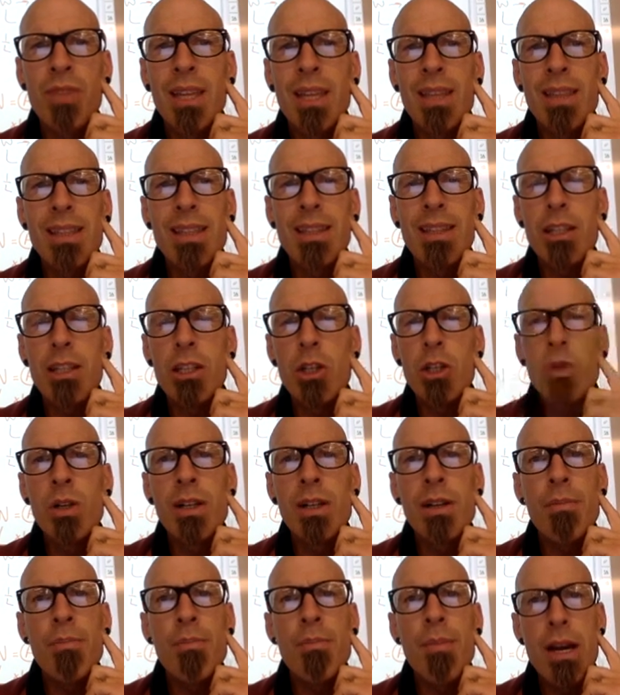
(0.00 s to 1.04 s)
that the unit
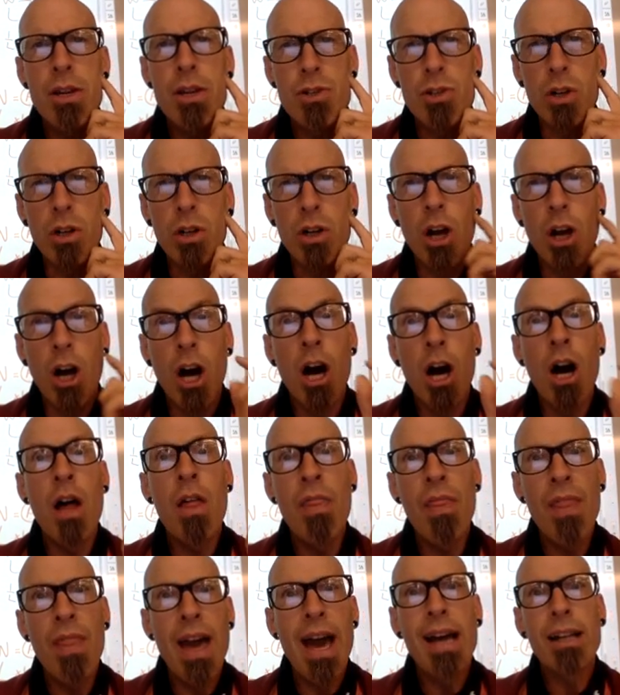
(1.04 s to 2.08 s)
of measure
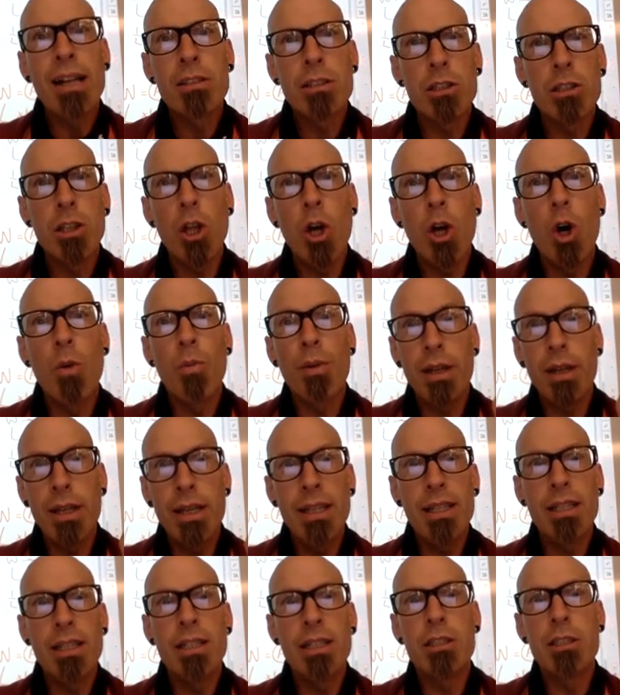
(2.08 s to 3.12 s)
on that slope
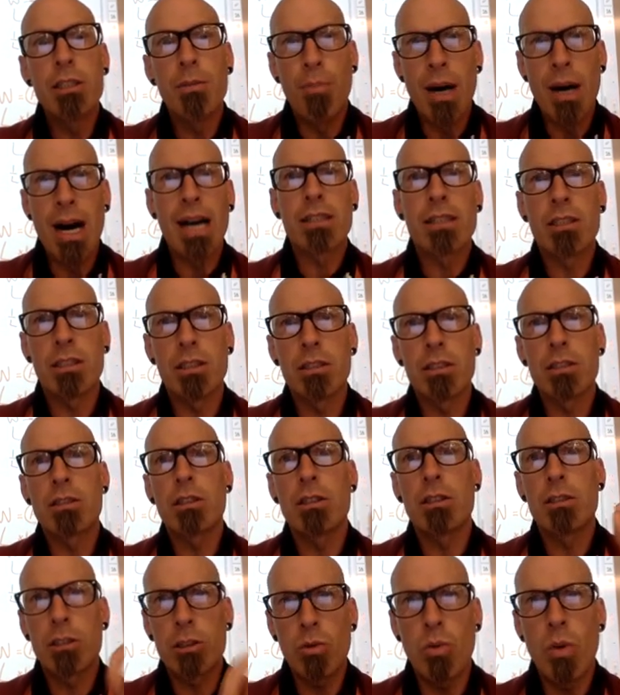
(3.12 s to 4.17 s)
is boxes
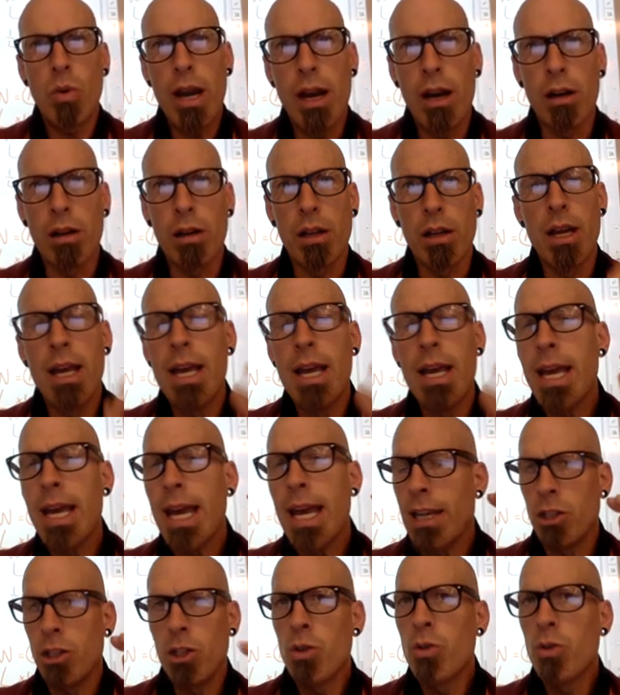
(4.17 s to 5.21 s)
squared.
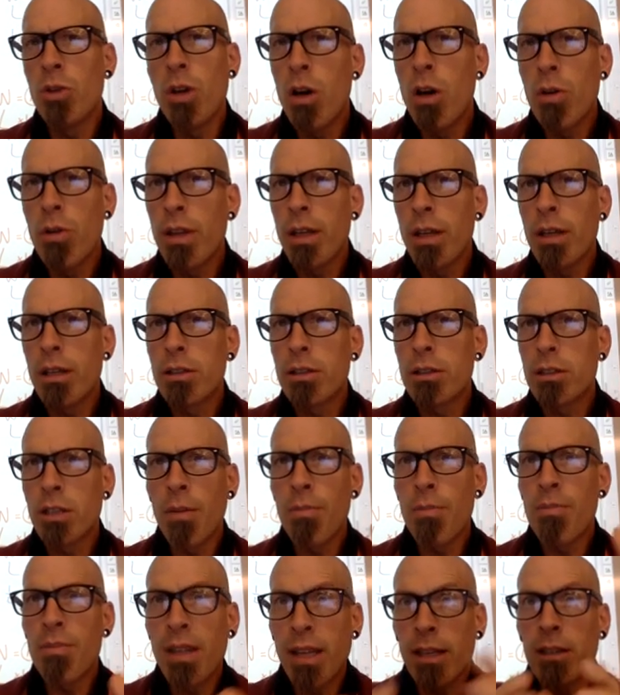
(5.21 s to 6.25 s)
And you know that
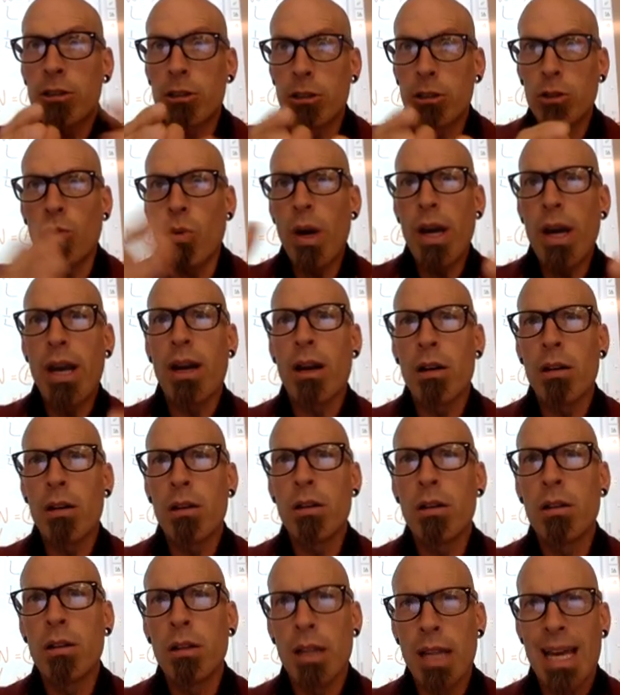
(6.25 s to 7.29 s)
something
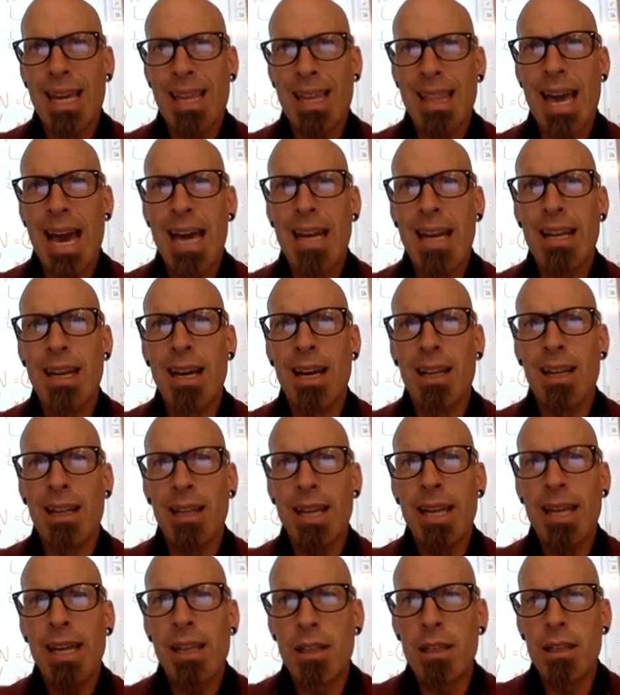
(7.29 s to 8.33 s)
squared like that, a
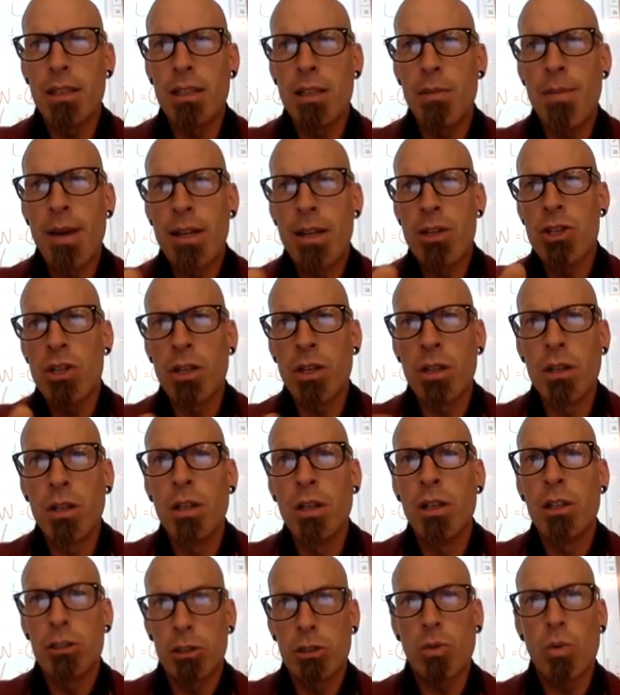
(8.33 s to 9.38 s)
length dimension
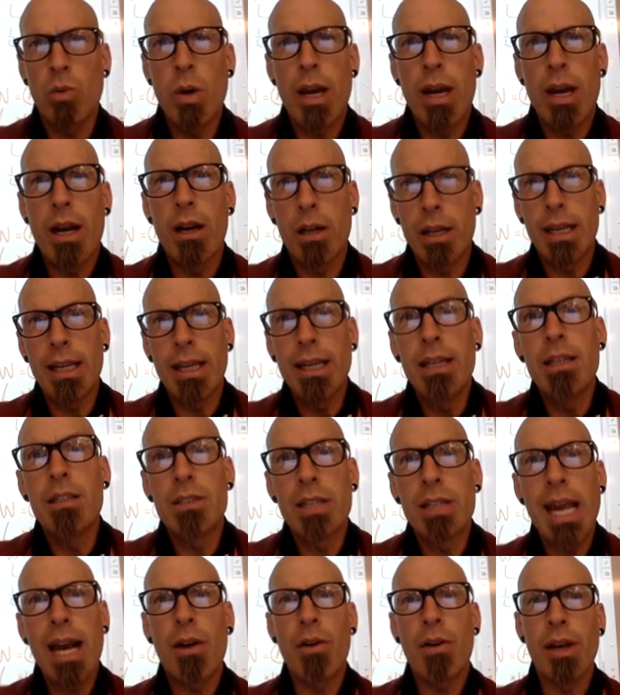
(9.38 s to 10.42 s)
squared, is
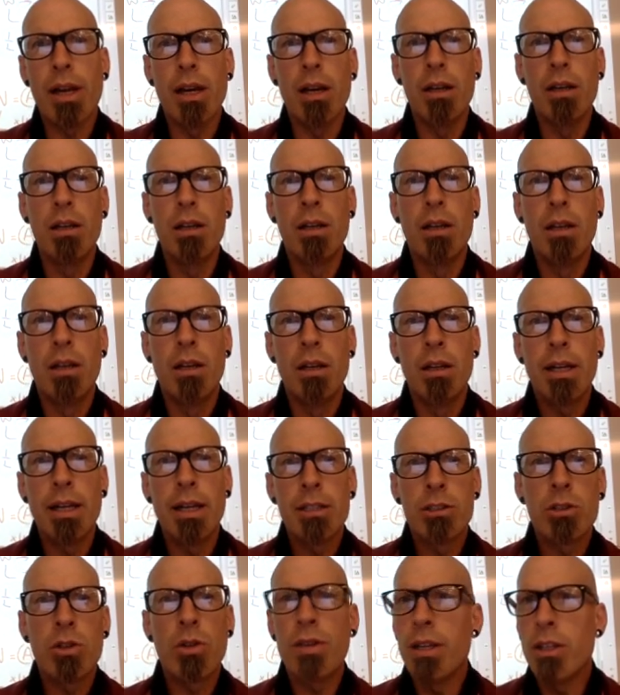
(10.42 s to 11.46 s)
area. And
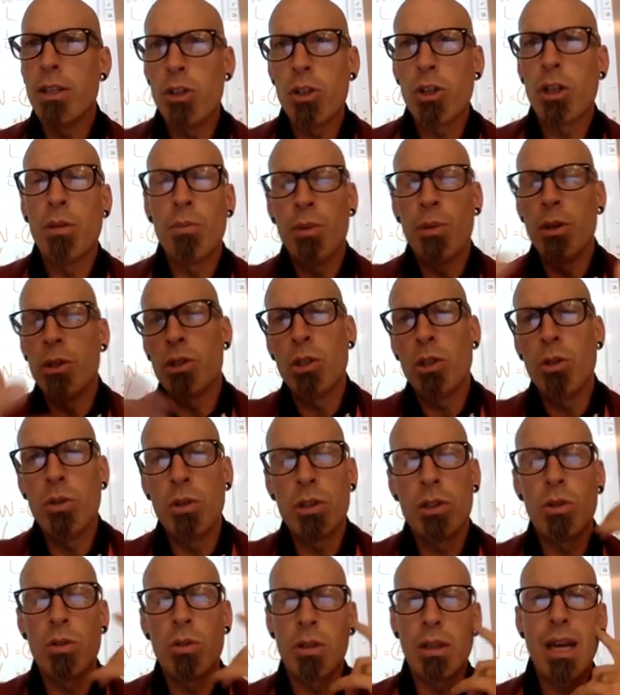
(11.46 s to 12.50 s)
so then you can put 2 and
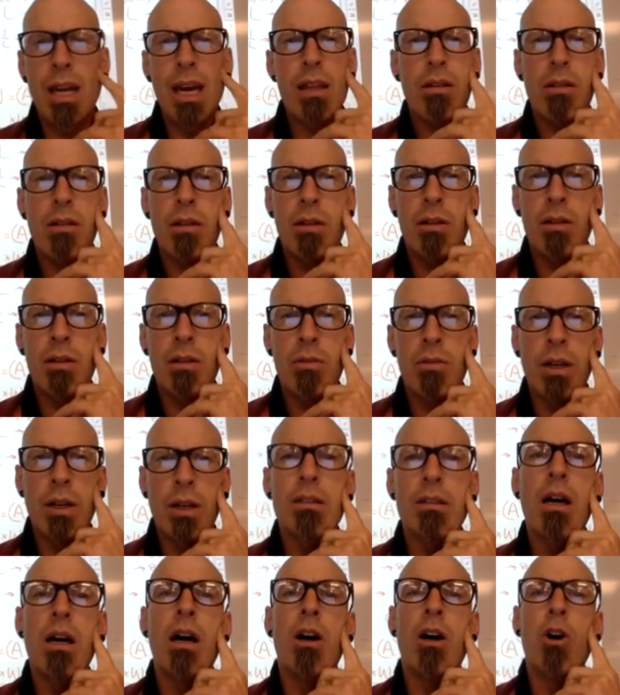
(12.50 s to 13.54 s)
2 together and realize,
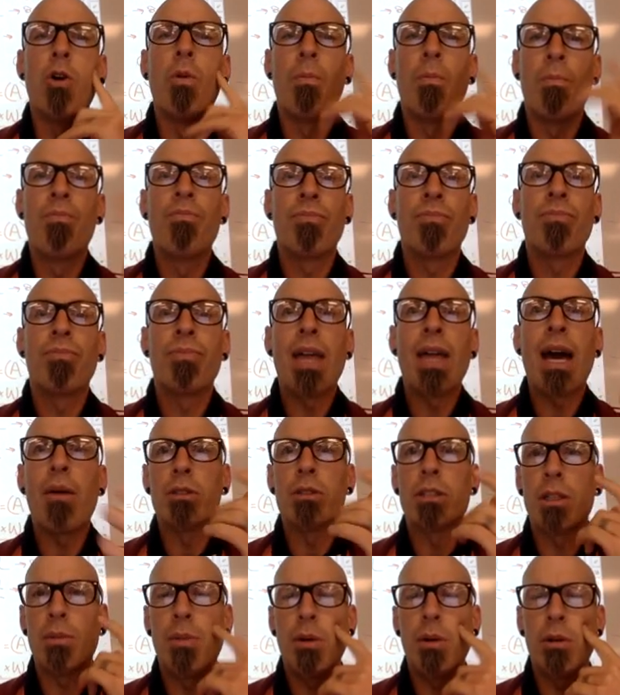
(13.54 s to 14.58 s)
oh, that was
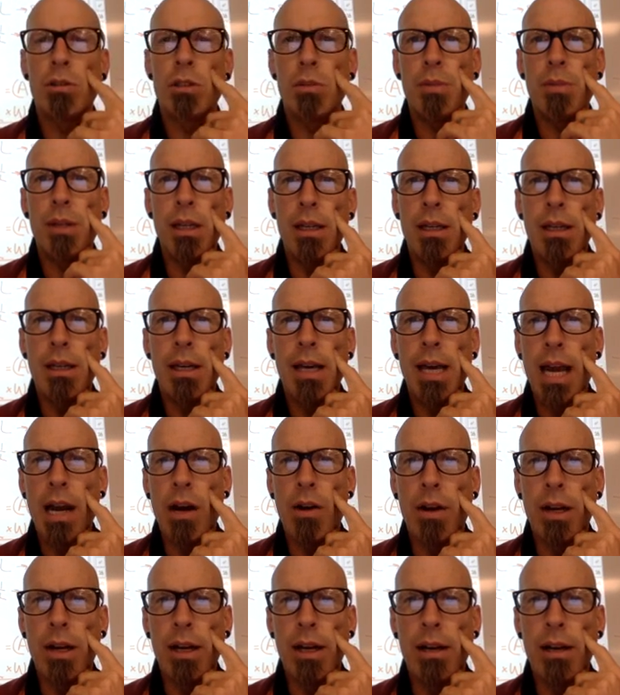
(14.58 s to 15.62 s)
supposed to be
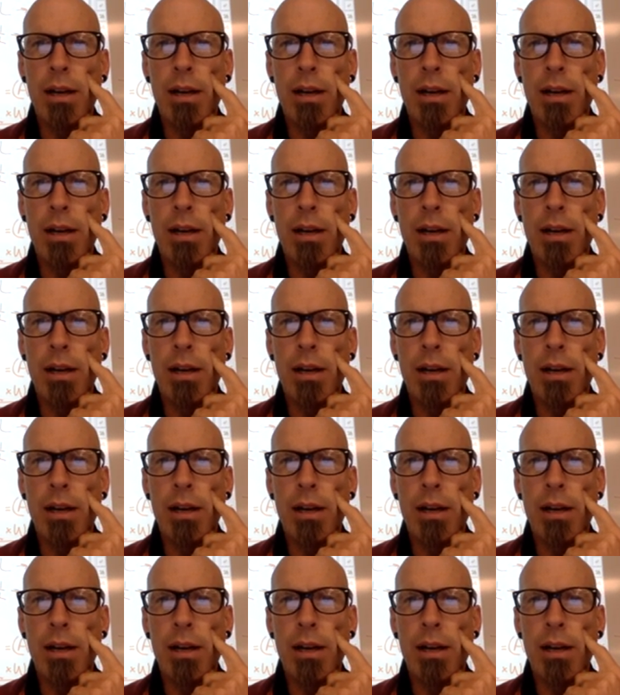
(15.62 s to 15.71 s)
area.